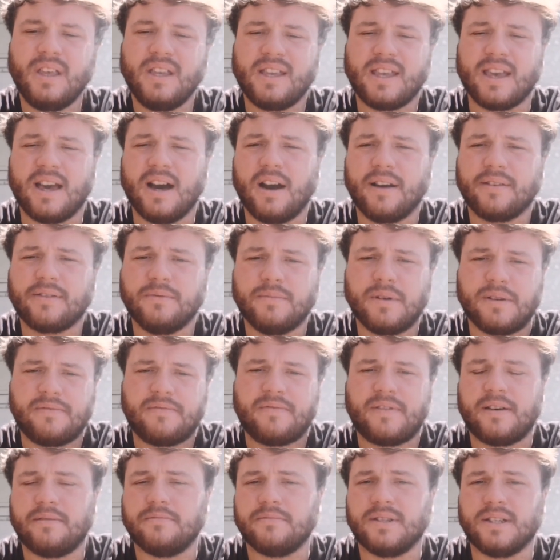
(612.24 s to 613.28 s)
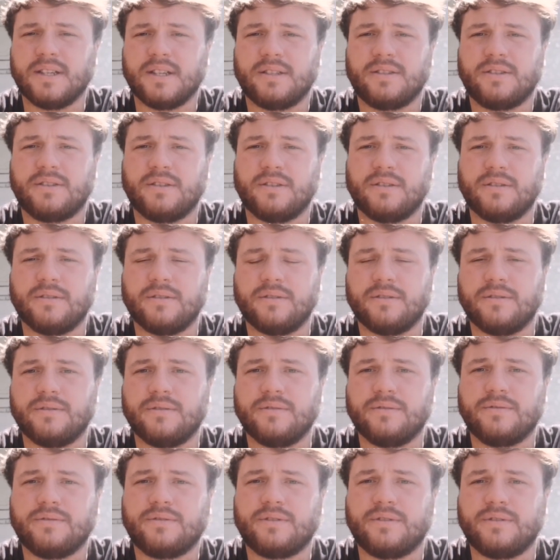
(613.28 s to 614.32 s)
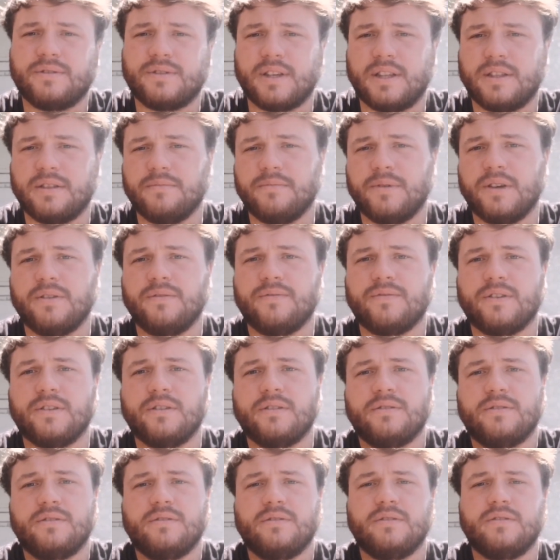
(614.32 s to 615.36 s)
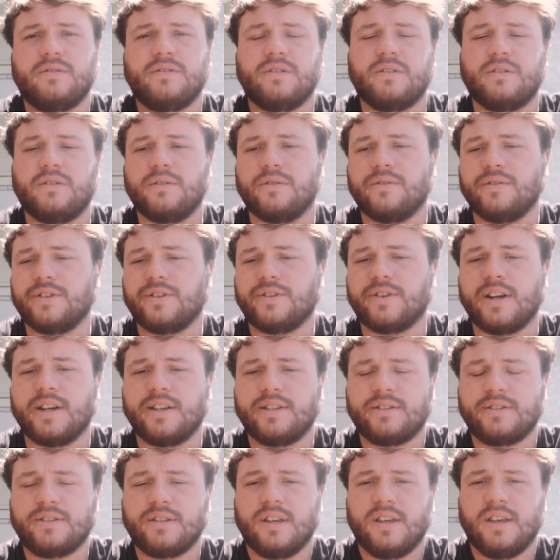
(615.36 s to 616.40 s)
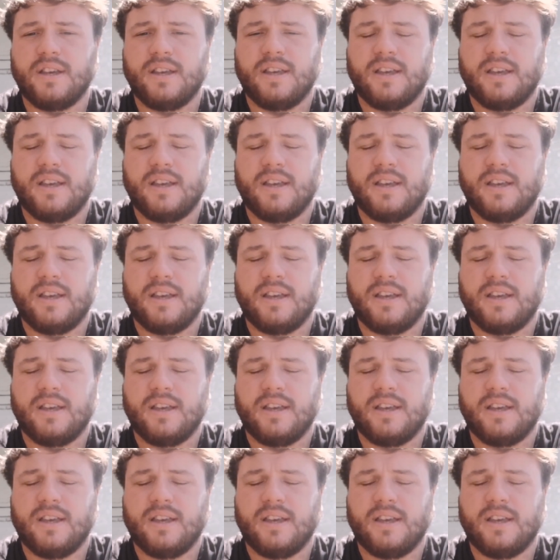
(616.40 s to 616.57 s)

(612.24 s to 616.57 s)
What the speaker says: Yeah, I got my family to send them over to your address,